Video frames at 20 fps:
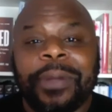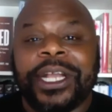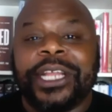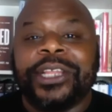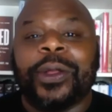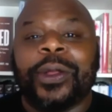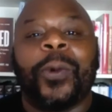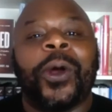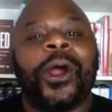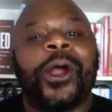in
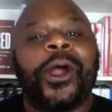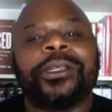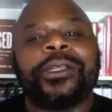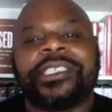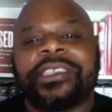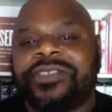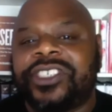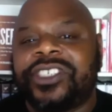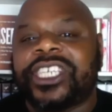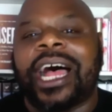the words
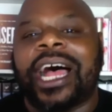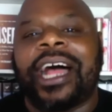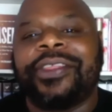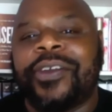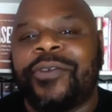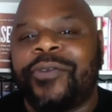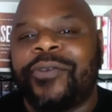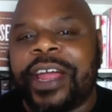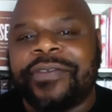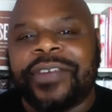of John the
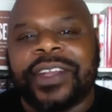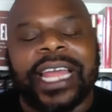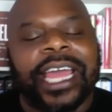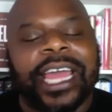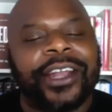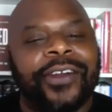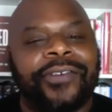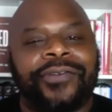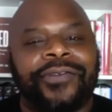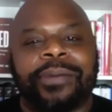
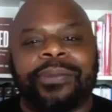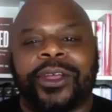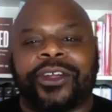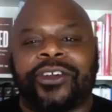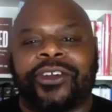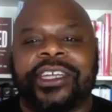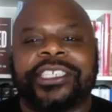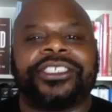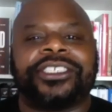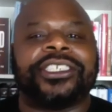Revelator from the
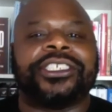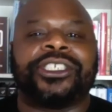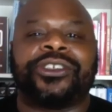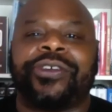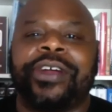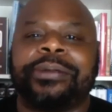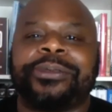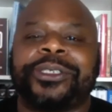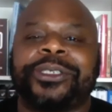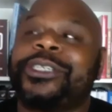Christian
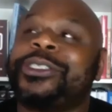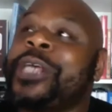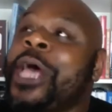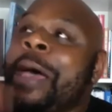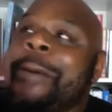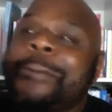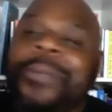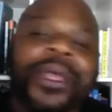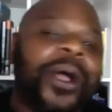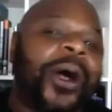scriptures,
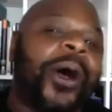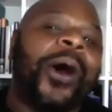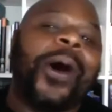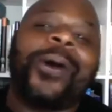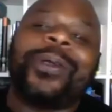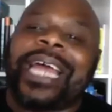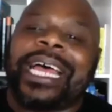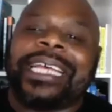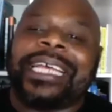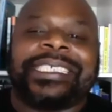
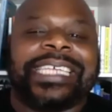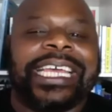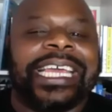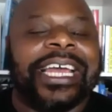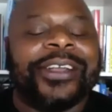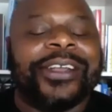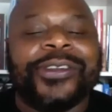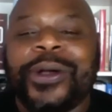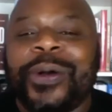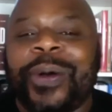behold, I see a
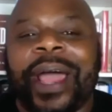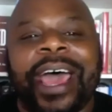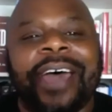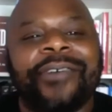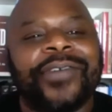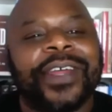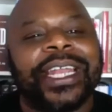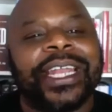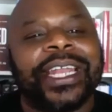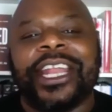new
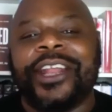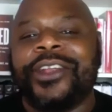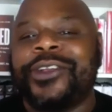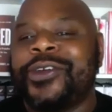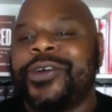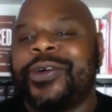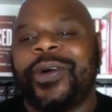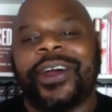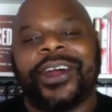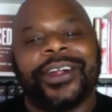heaven and a
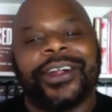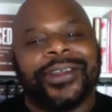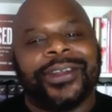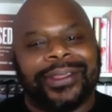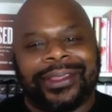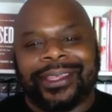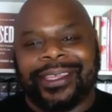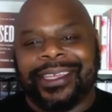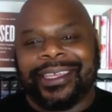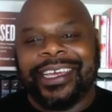new earth.
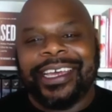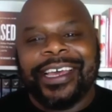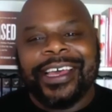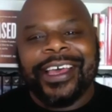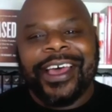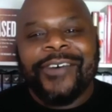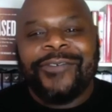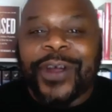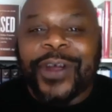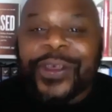
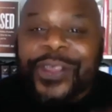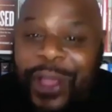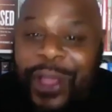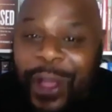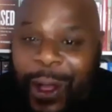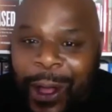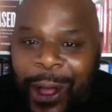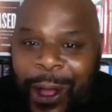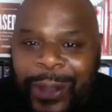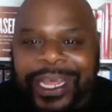For the
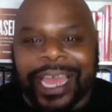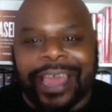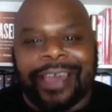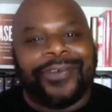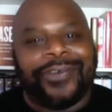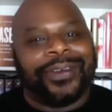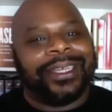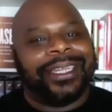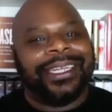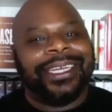old
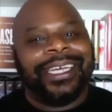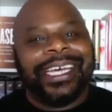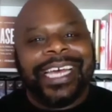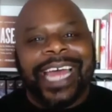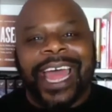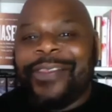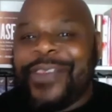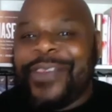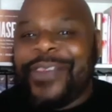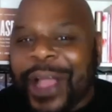heaven
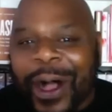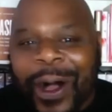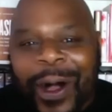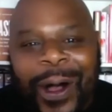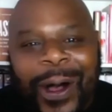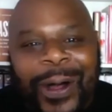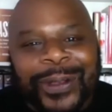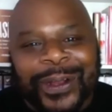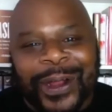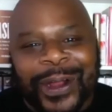and the
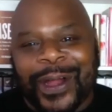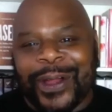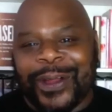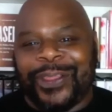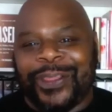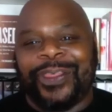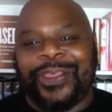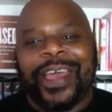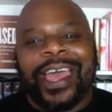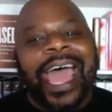old
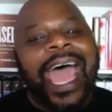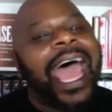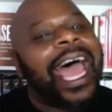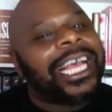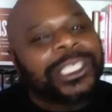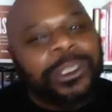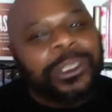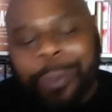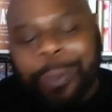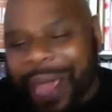earth
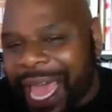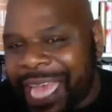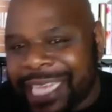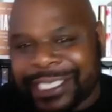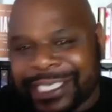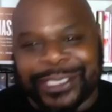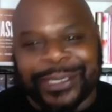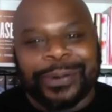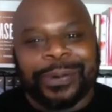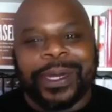has
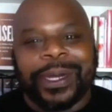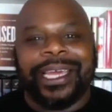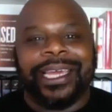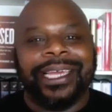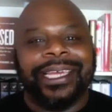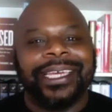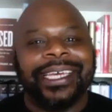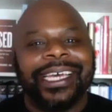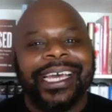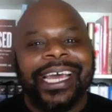passed away.
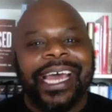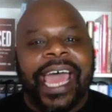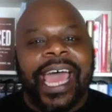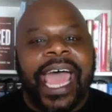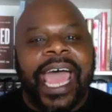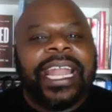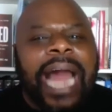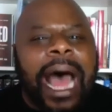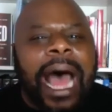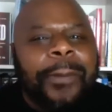
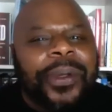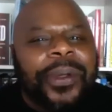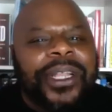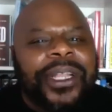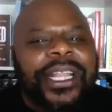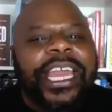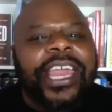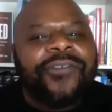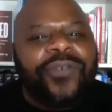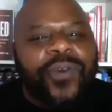And I
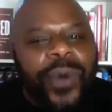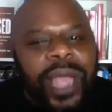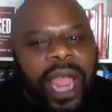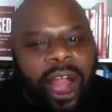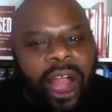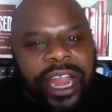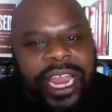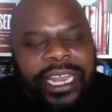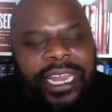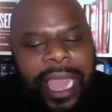believe we are
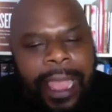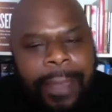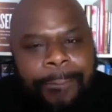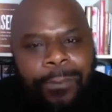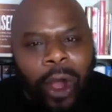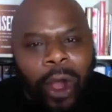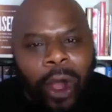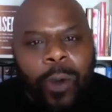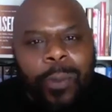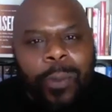in a
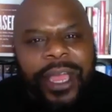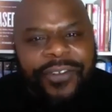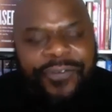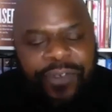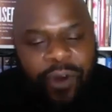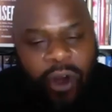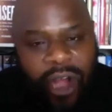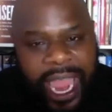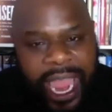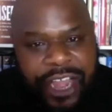moment
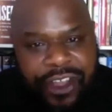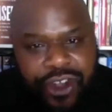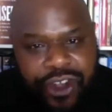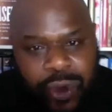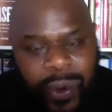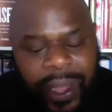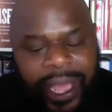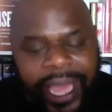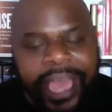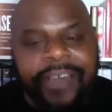for a
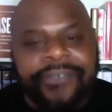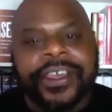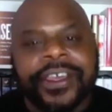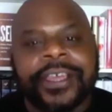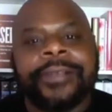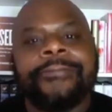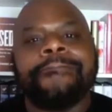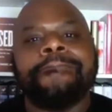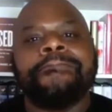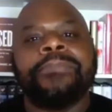new heaven